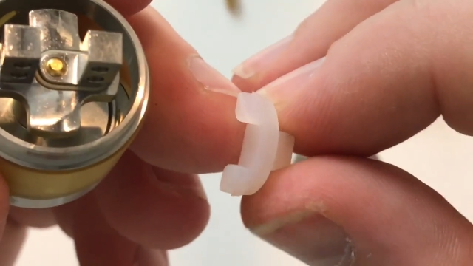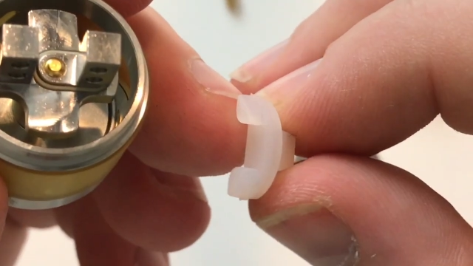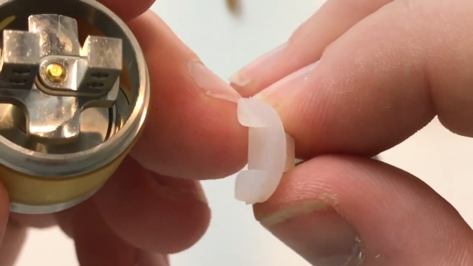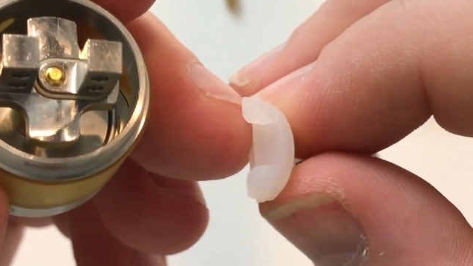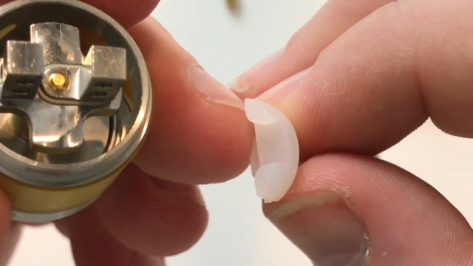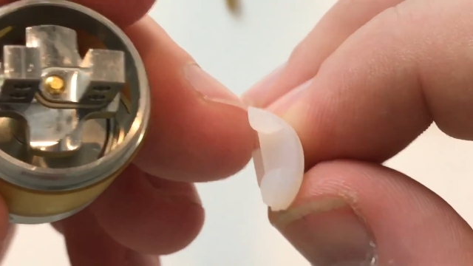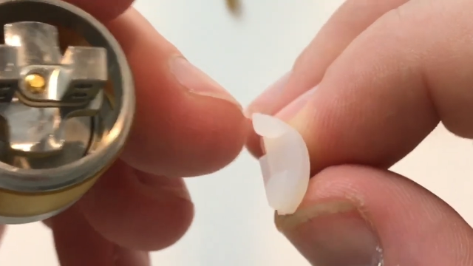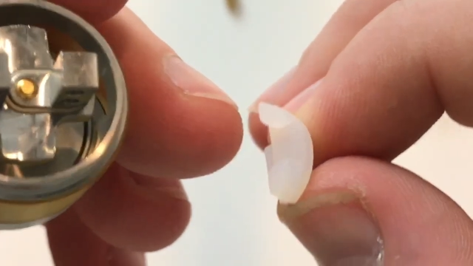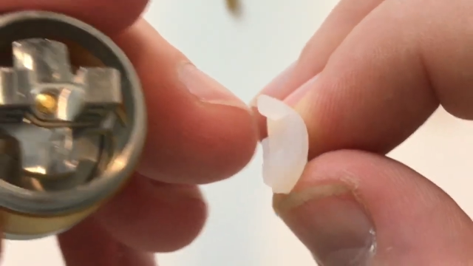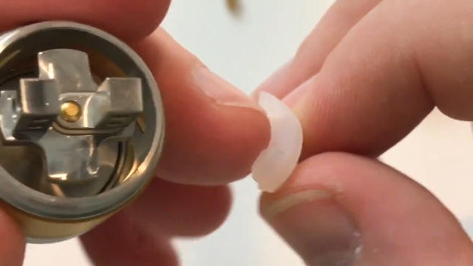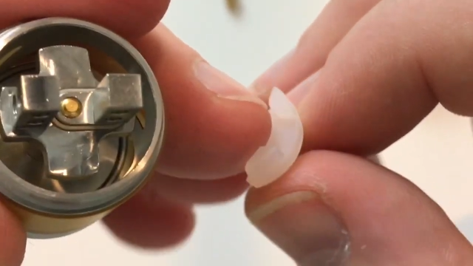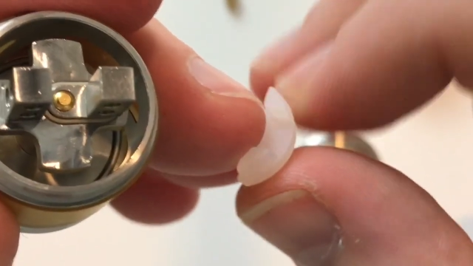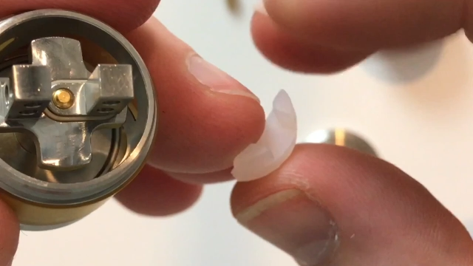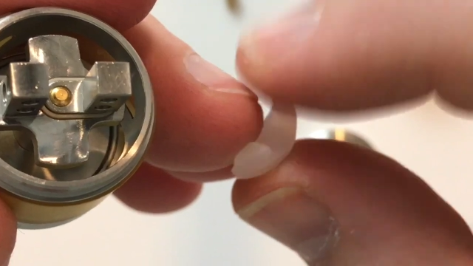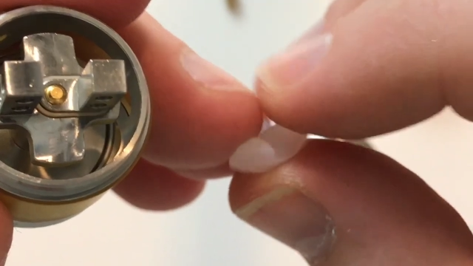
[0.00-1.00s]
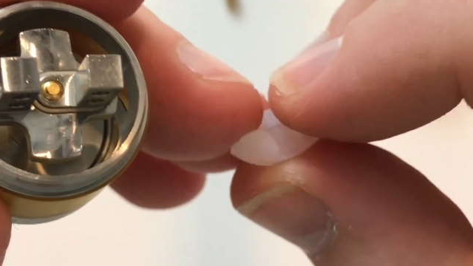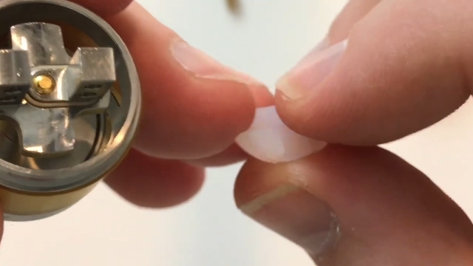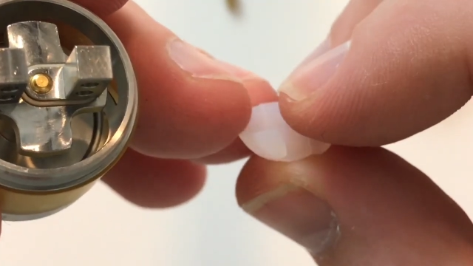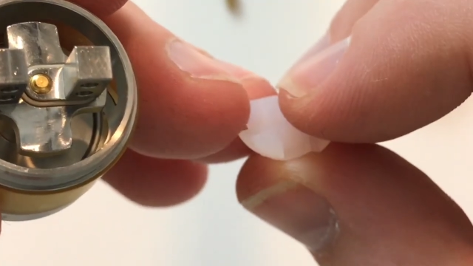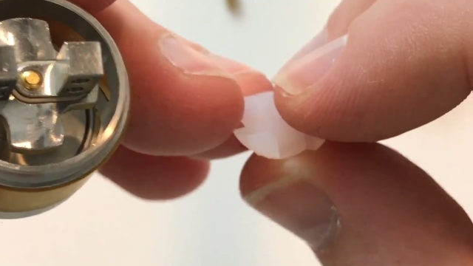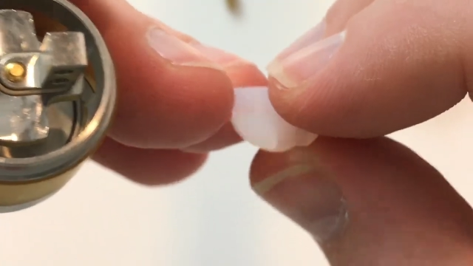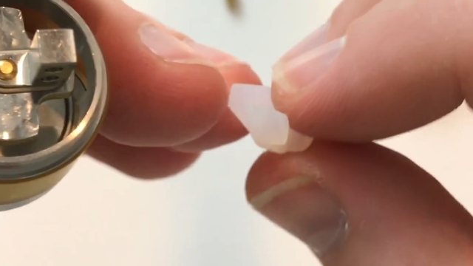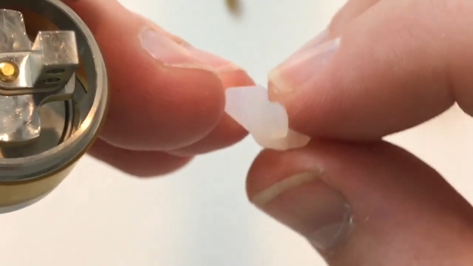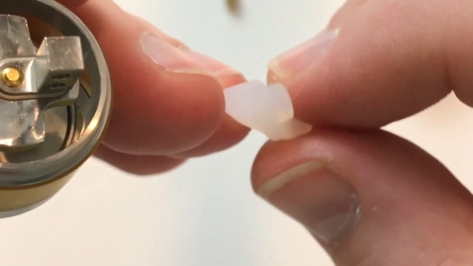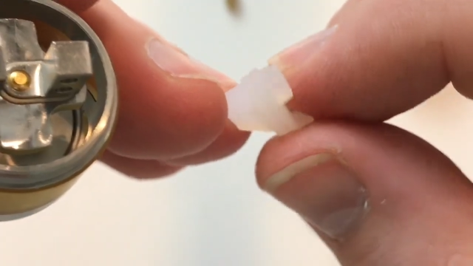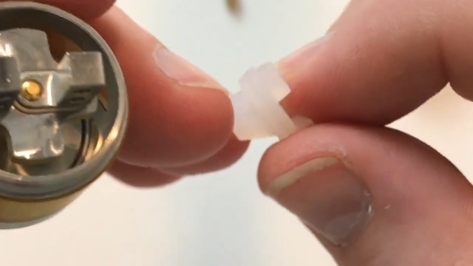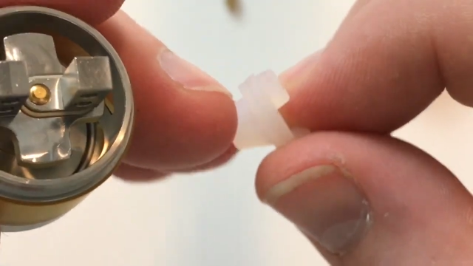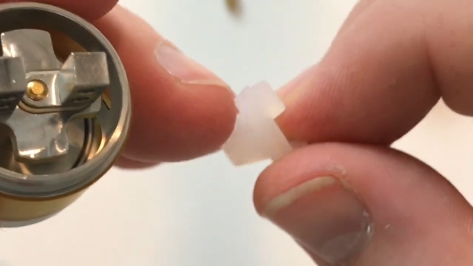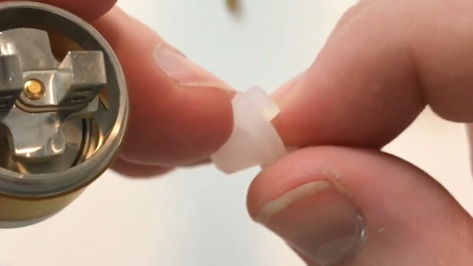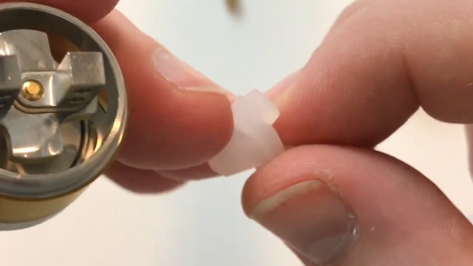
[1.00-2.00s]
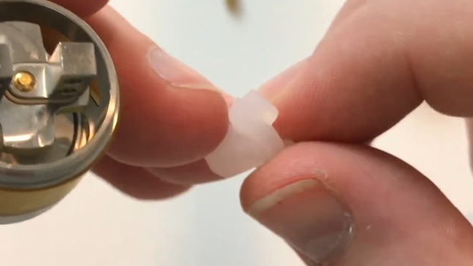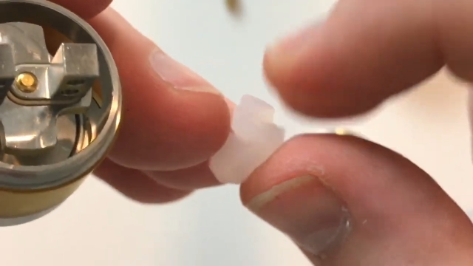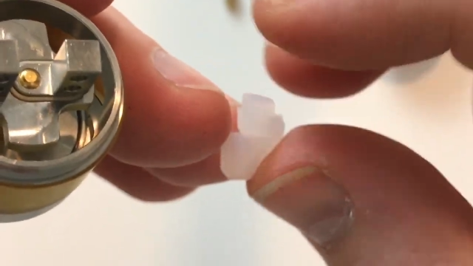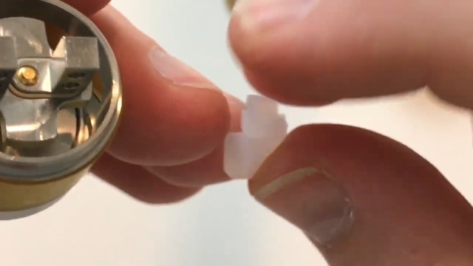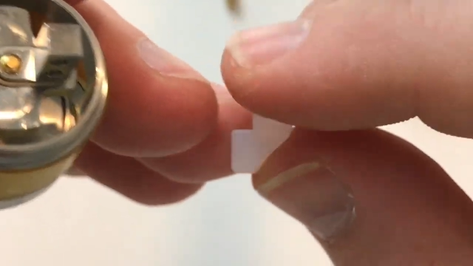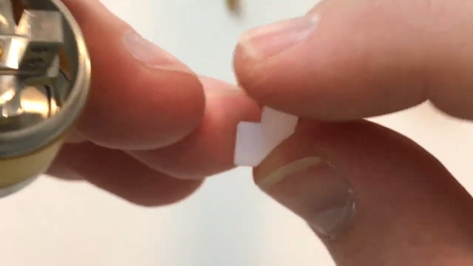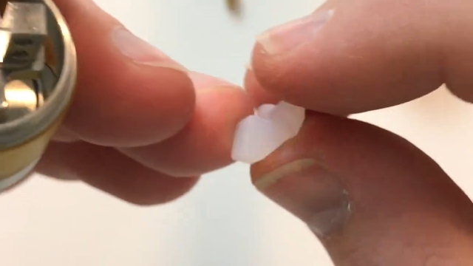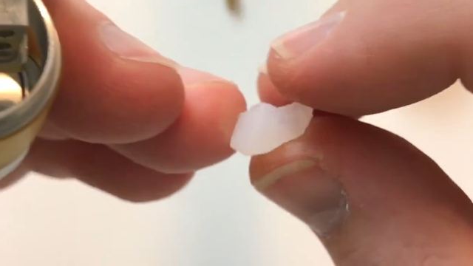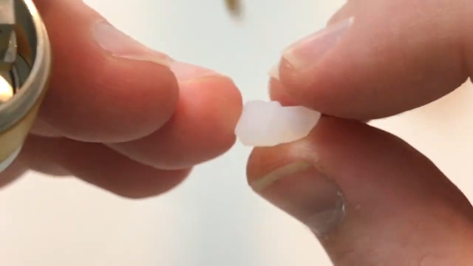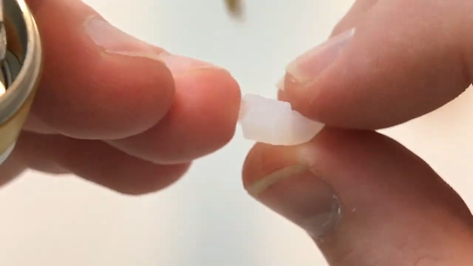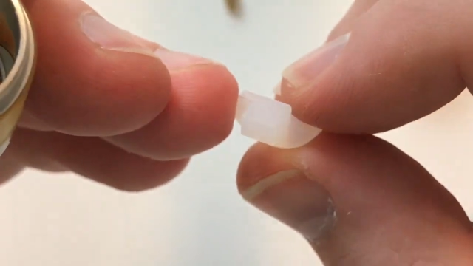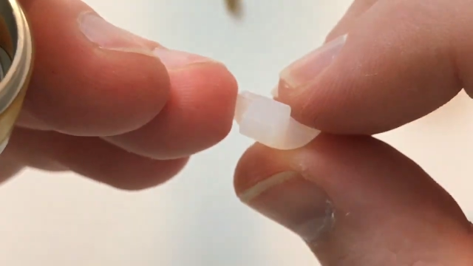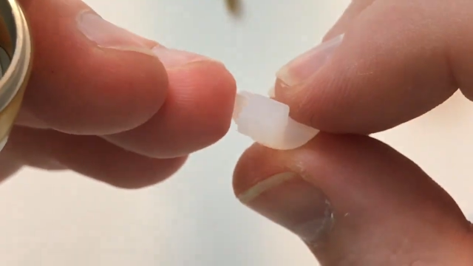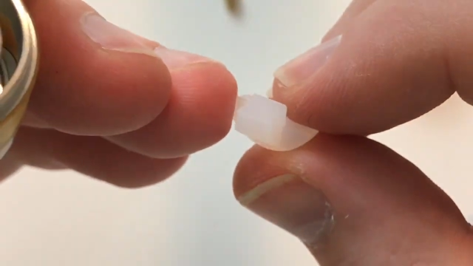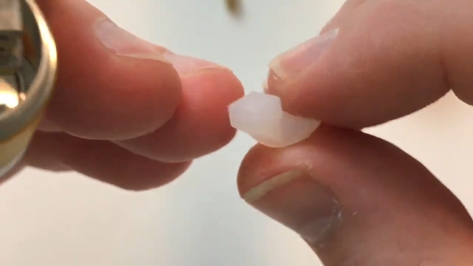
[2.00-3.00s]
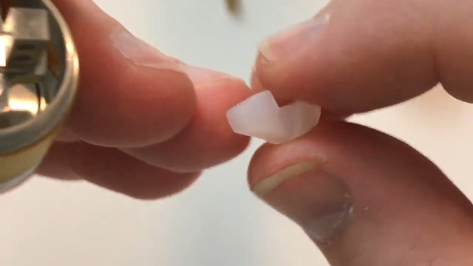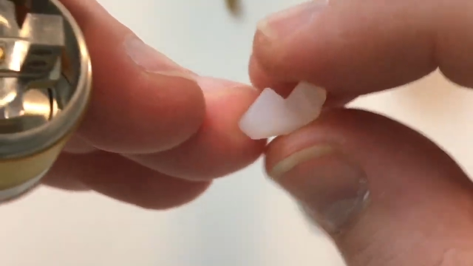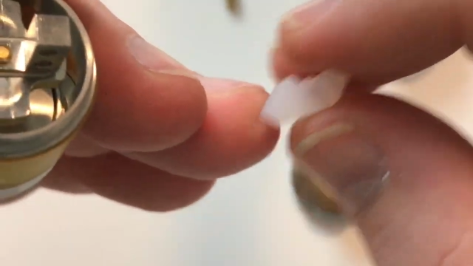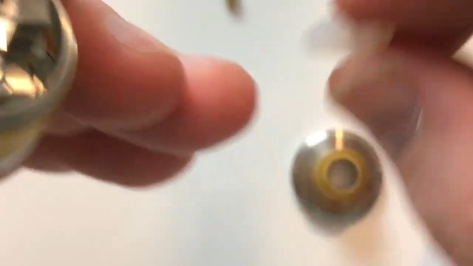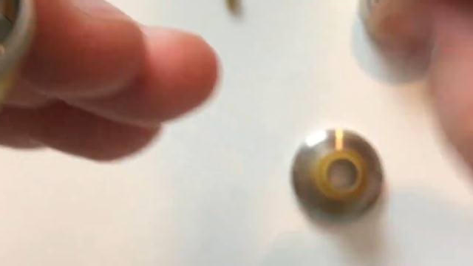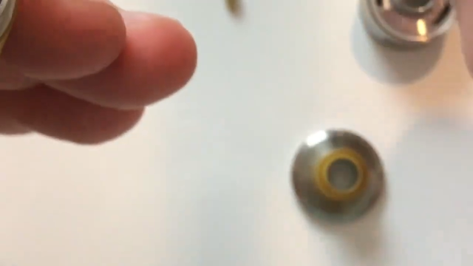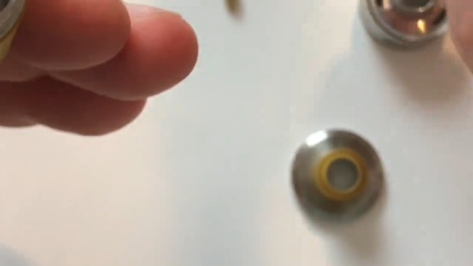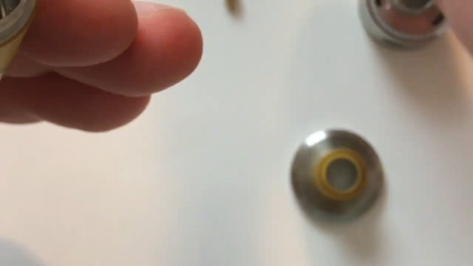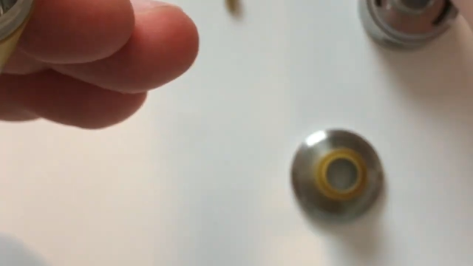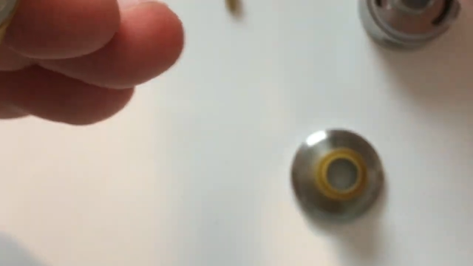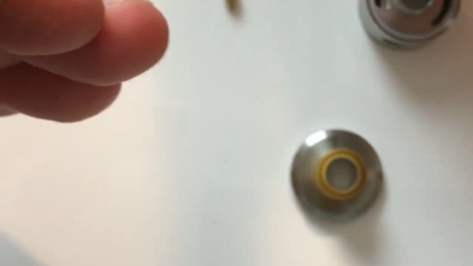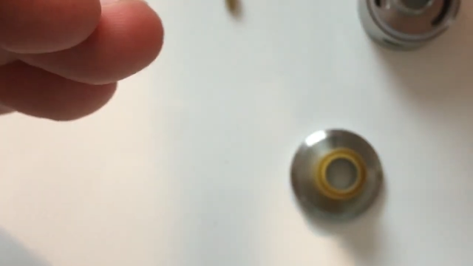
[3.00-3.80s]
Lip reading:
No face is visible, so there are no lips to read.